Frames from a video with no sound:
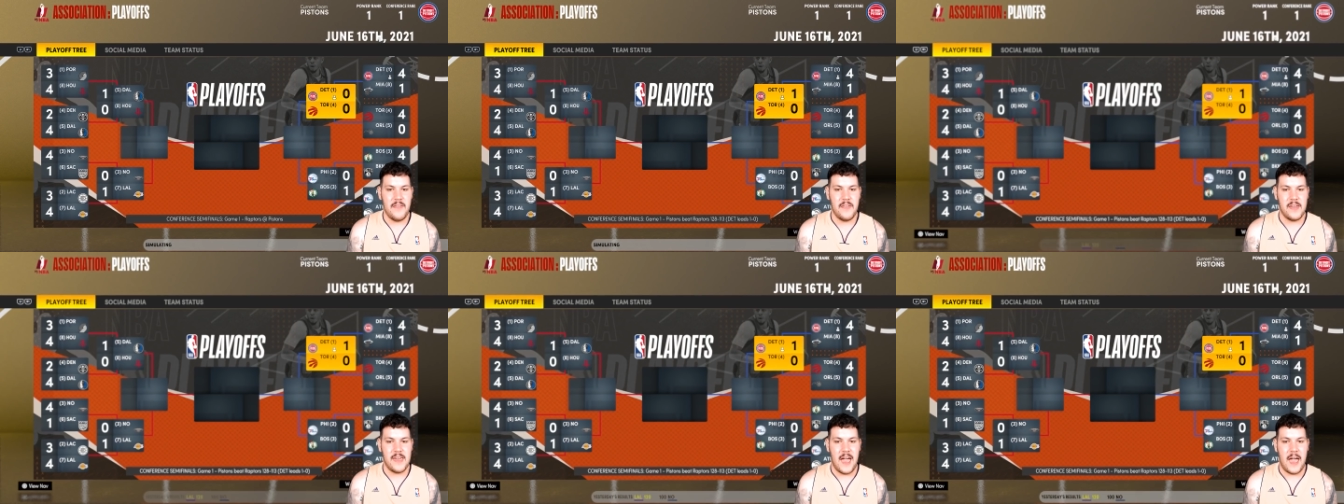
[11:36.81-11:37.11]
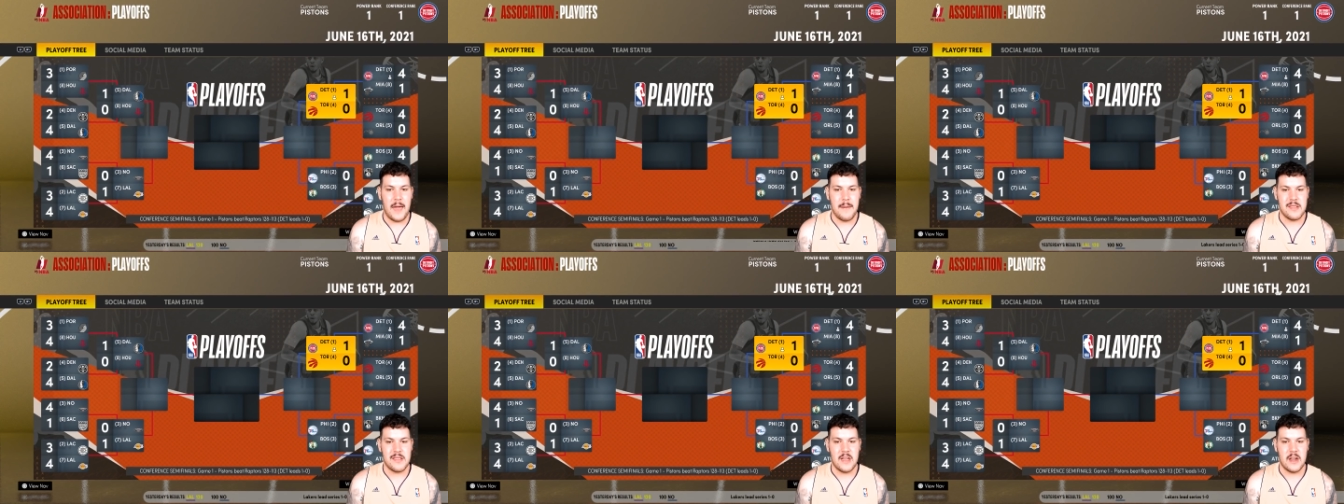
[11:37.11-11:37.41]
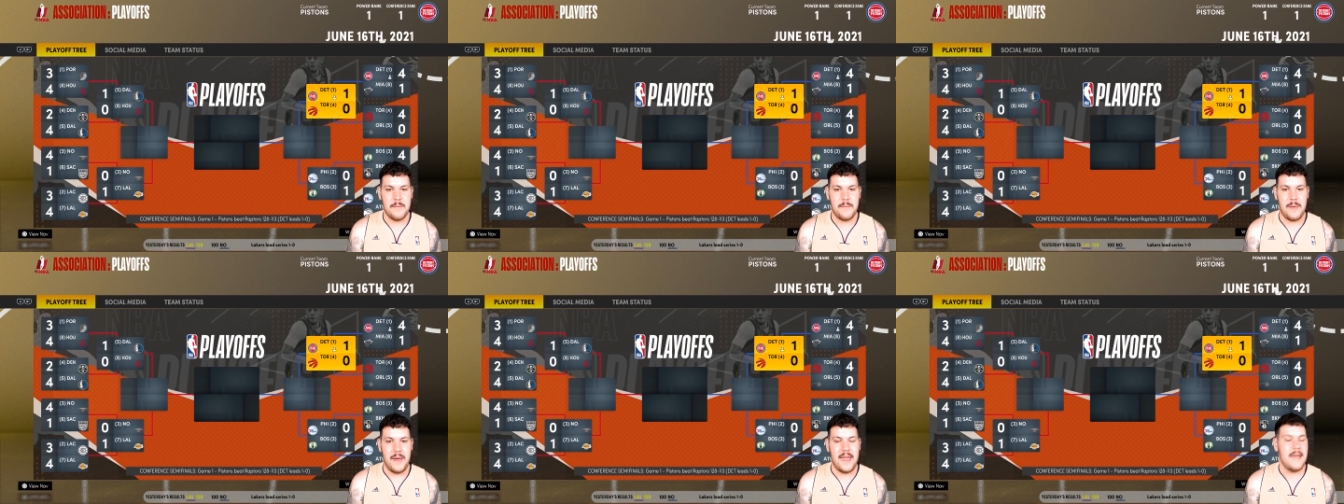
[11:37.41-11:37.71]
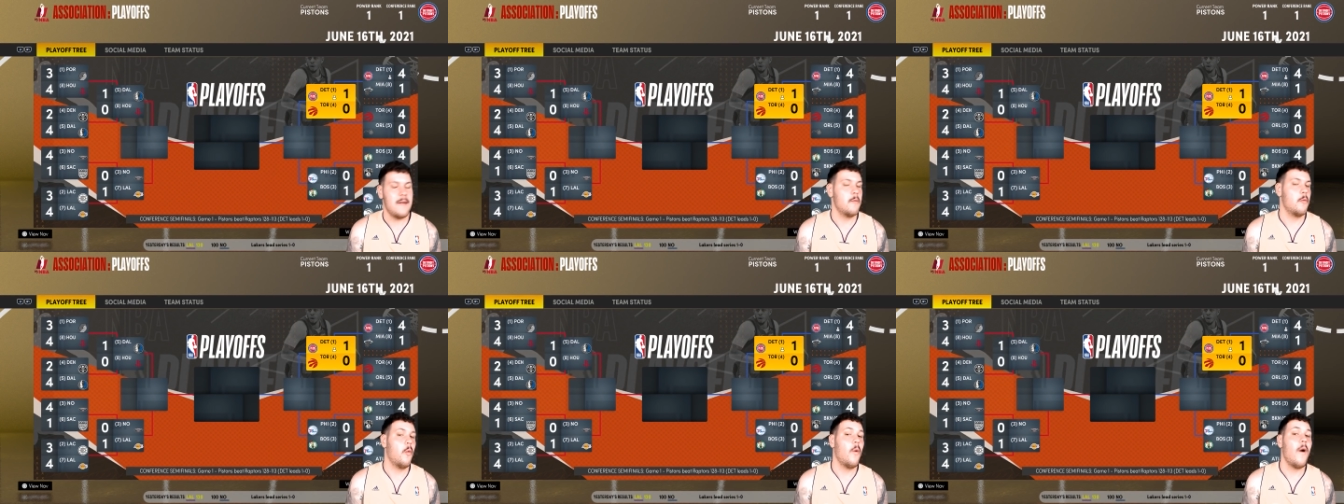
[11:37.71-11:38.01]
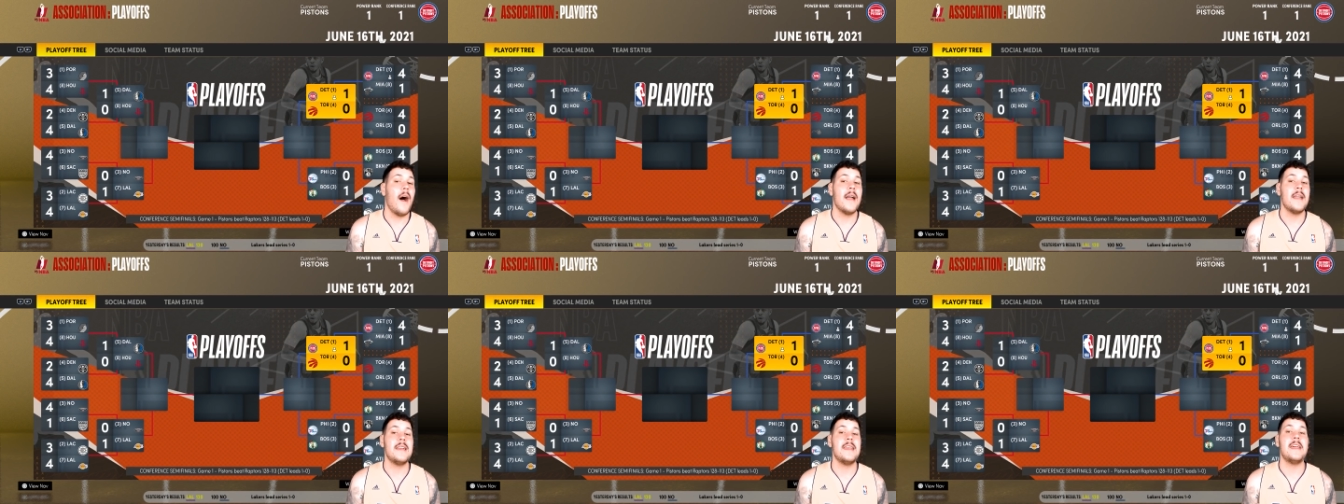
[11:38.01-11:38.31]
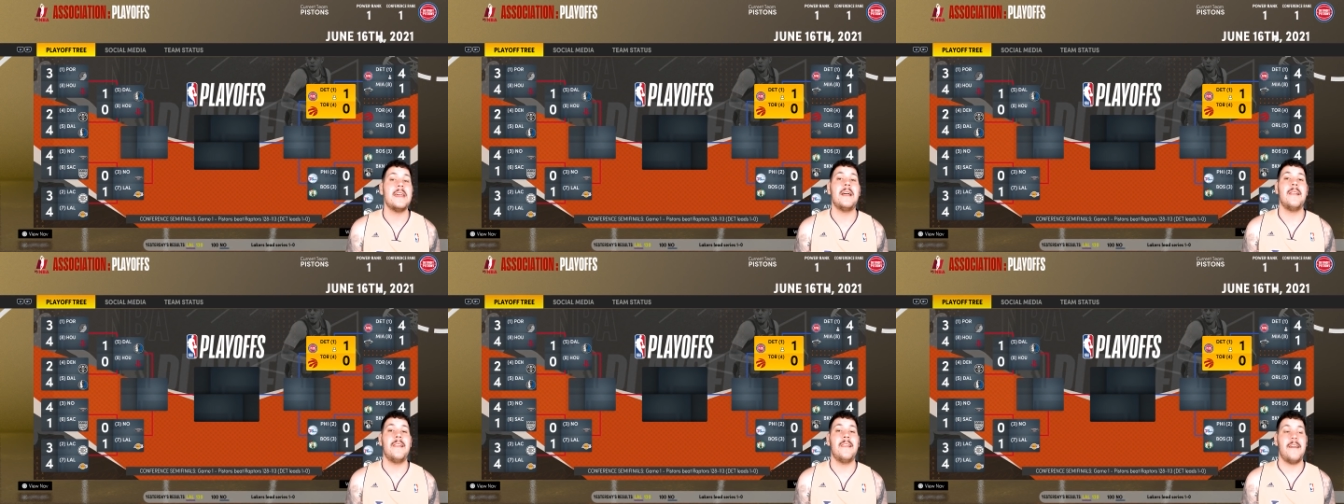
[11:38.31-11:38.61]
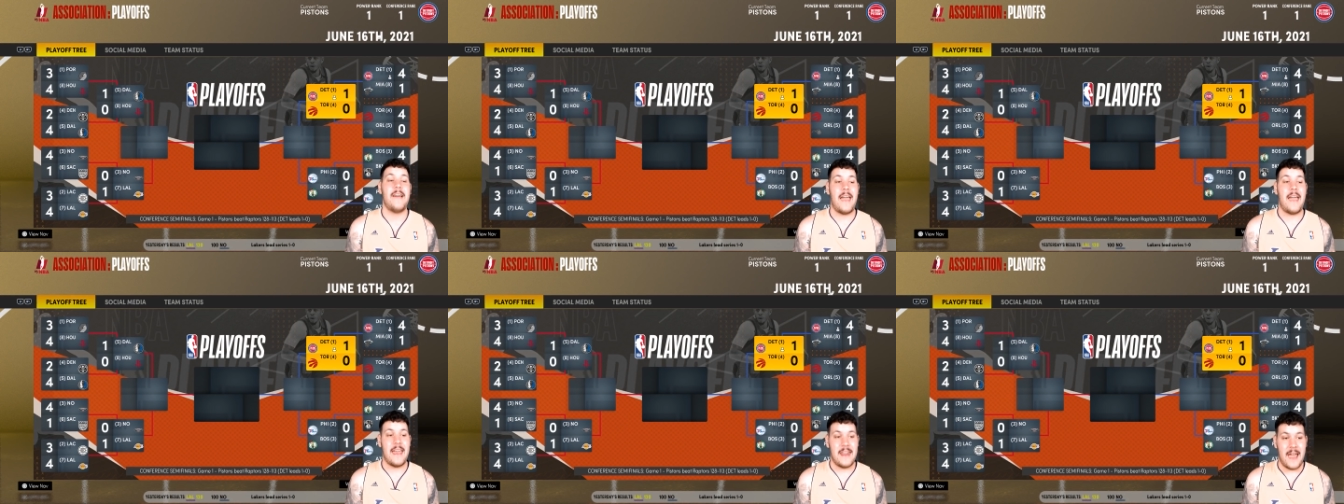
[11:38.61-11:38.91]
The game is going to be
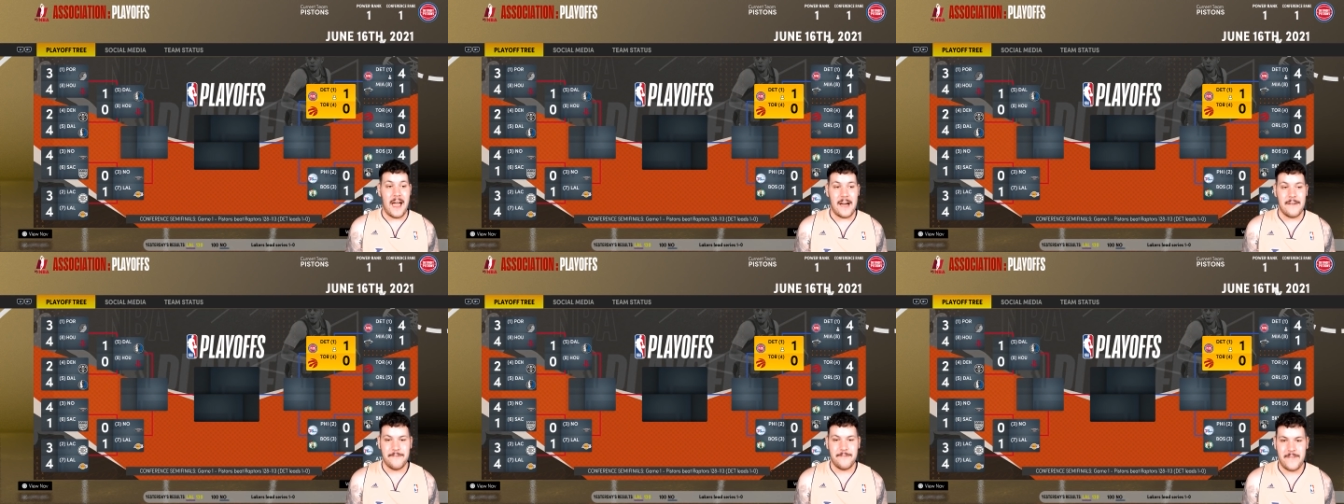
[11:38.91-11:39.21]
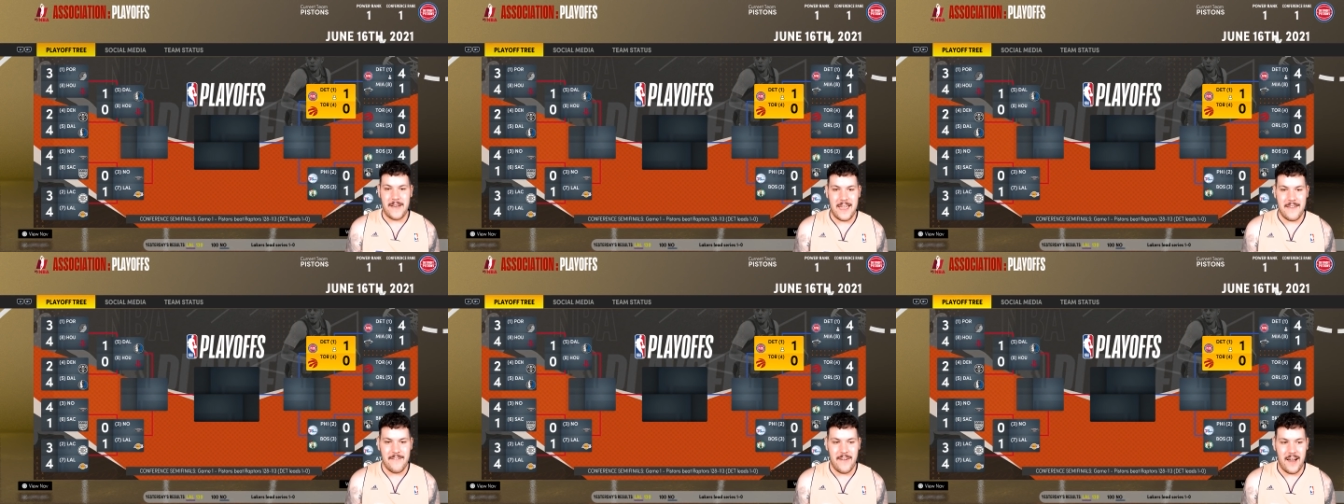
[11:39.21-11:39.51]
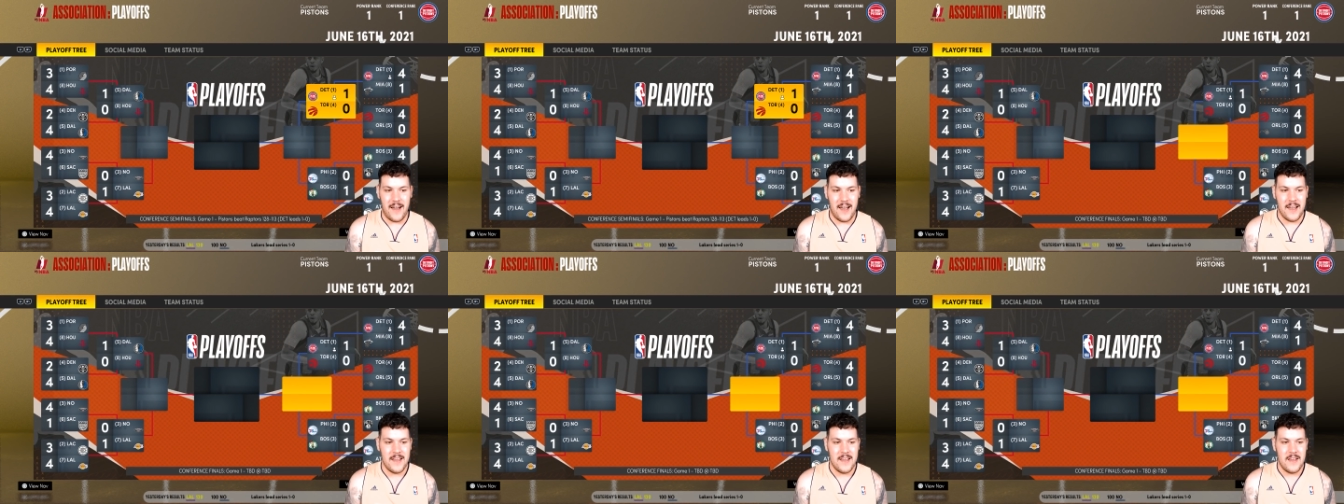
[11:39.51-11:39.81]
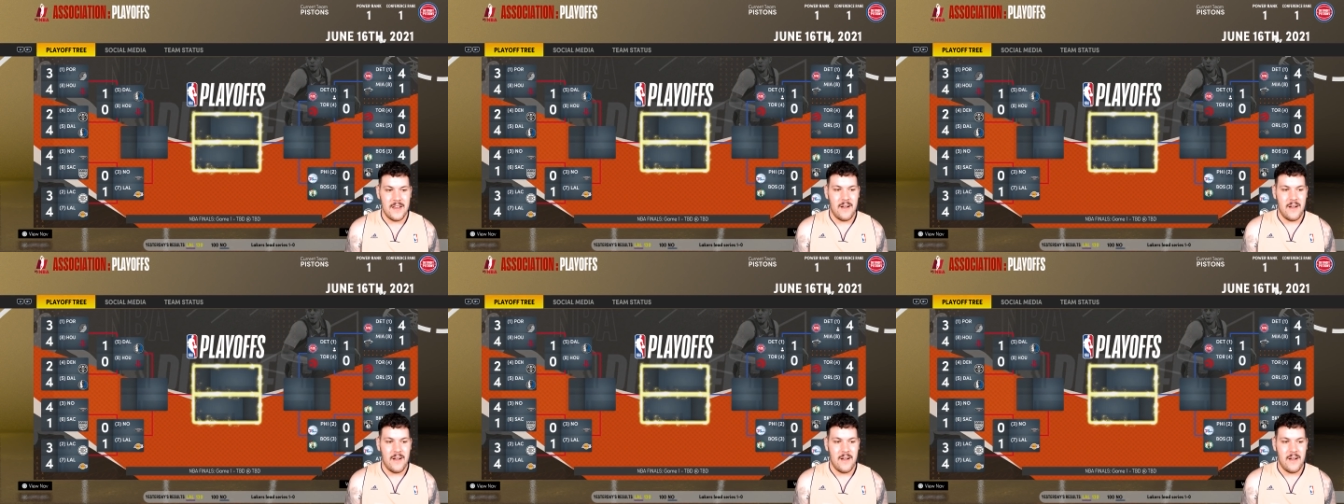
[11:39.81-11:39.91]
1-0 in our favor